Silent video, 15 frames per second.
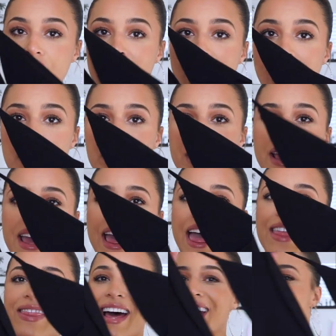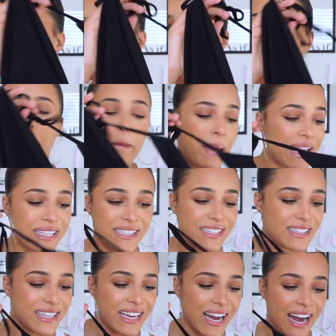top that is
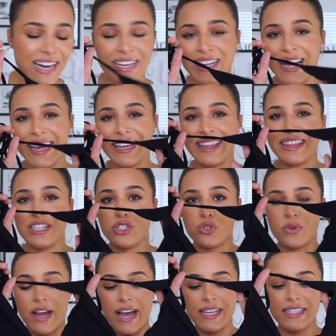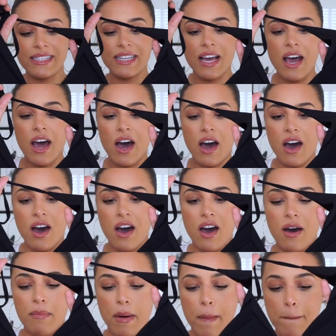basically kind of like the dress,
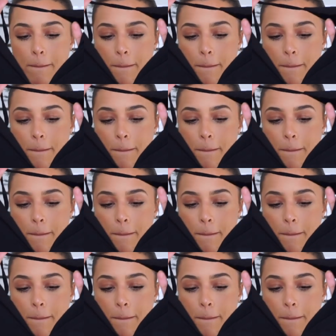um,